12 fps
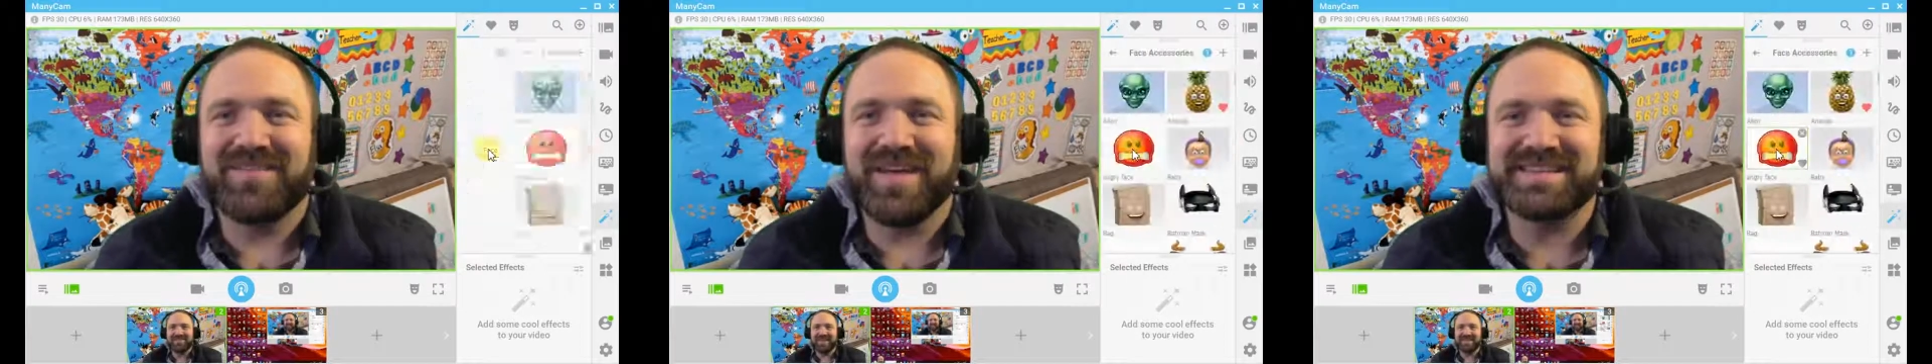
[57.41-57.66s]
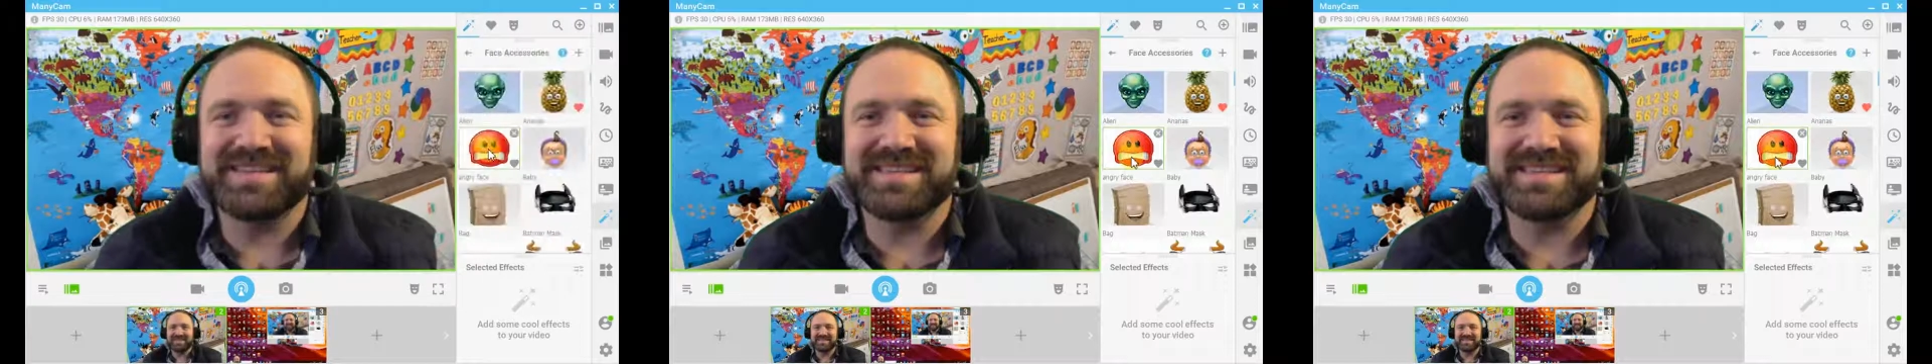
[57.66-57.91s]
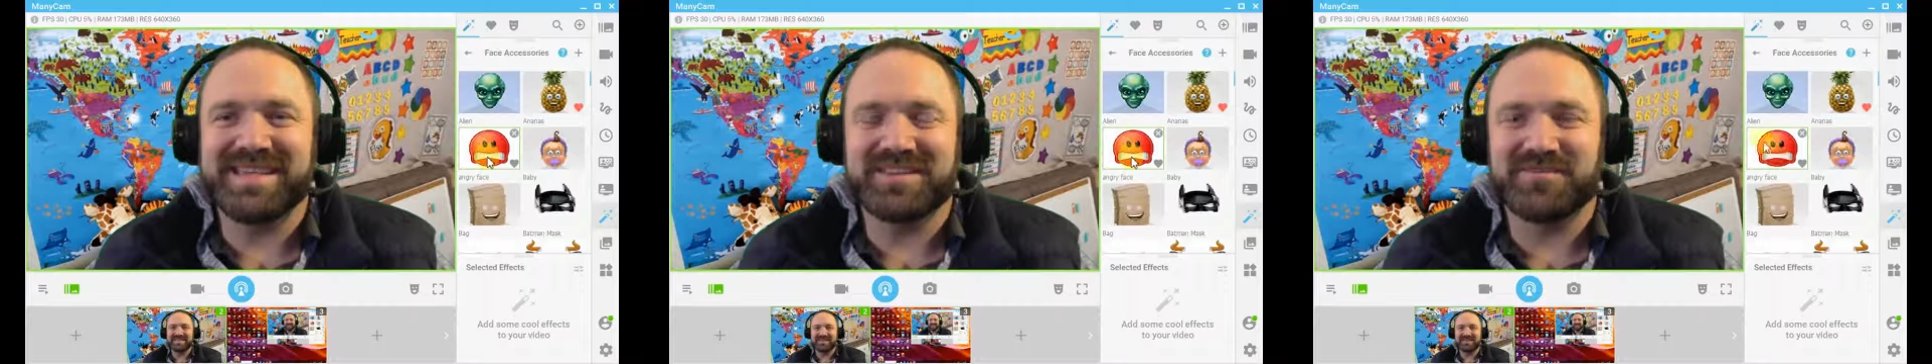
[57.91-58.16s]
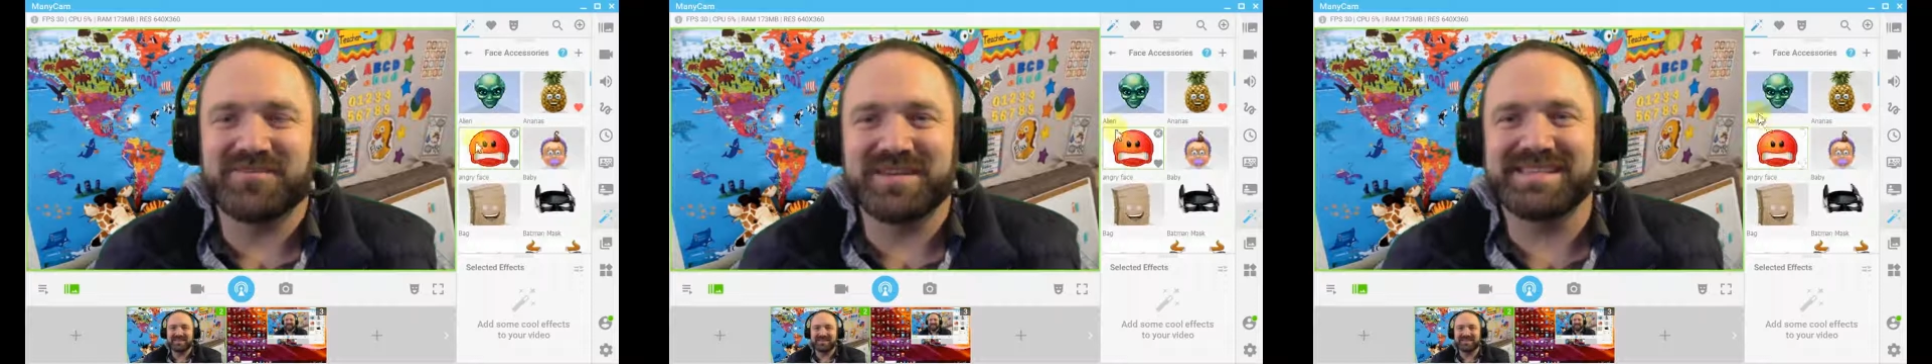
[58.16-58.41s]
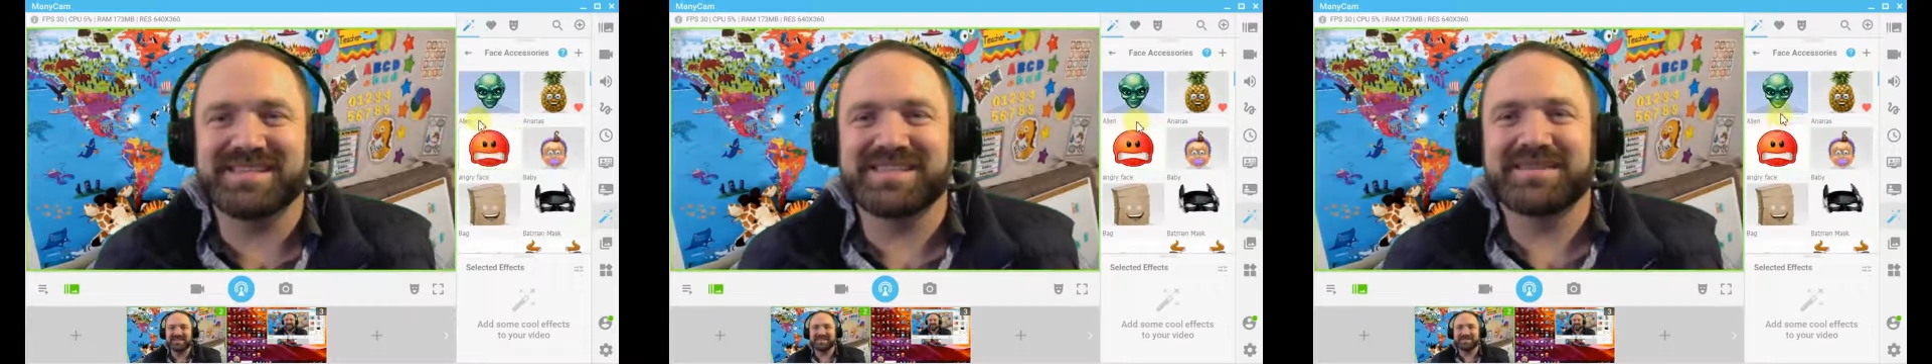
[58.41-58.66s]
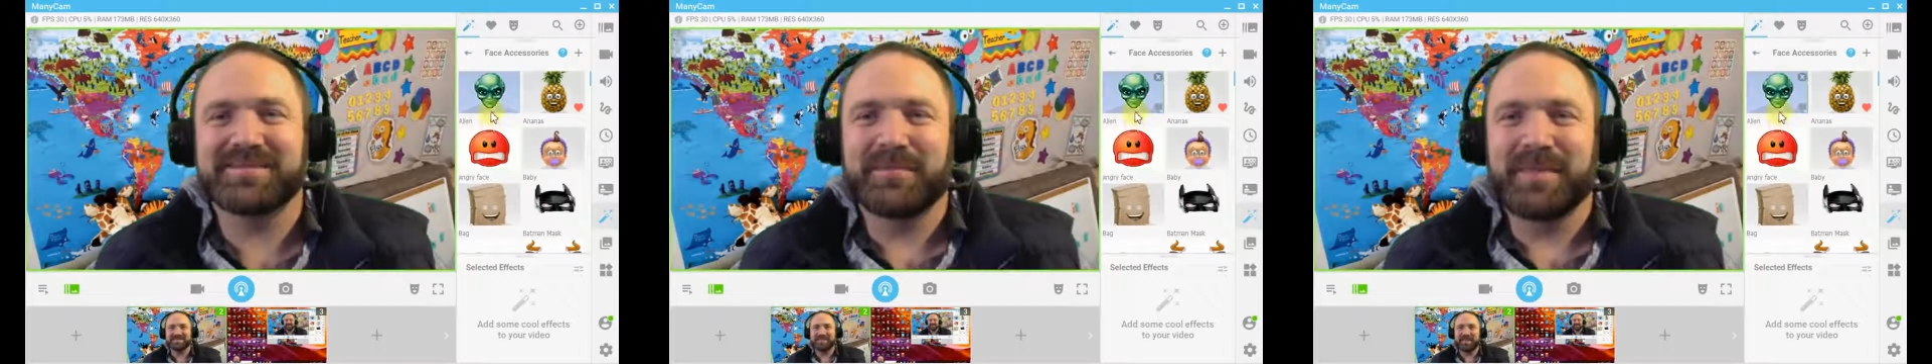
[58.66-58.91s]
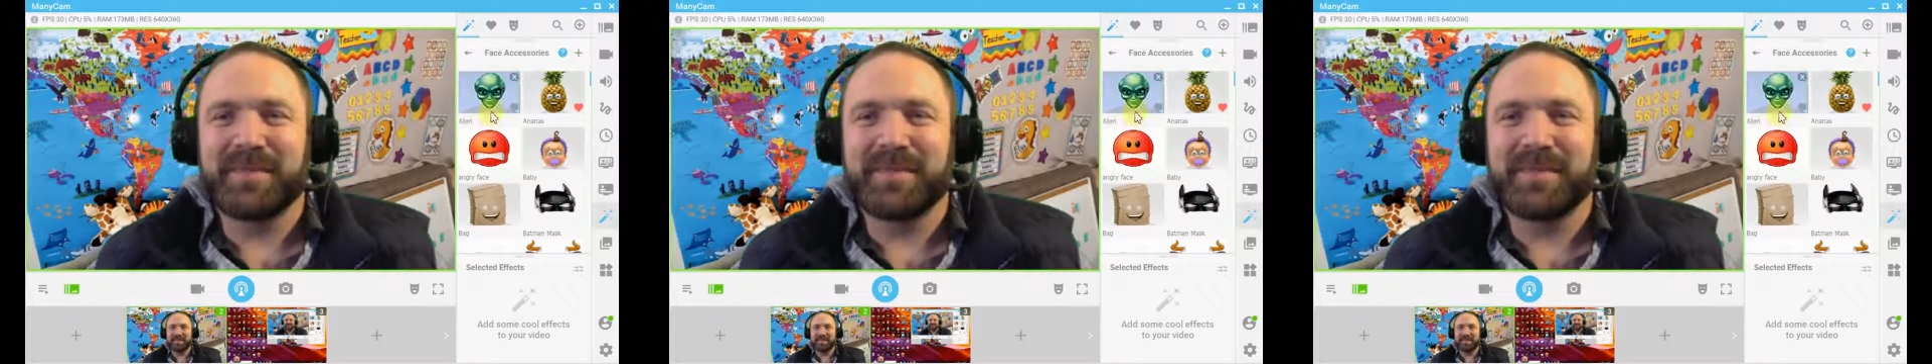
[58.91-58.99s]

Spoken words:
face accessories,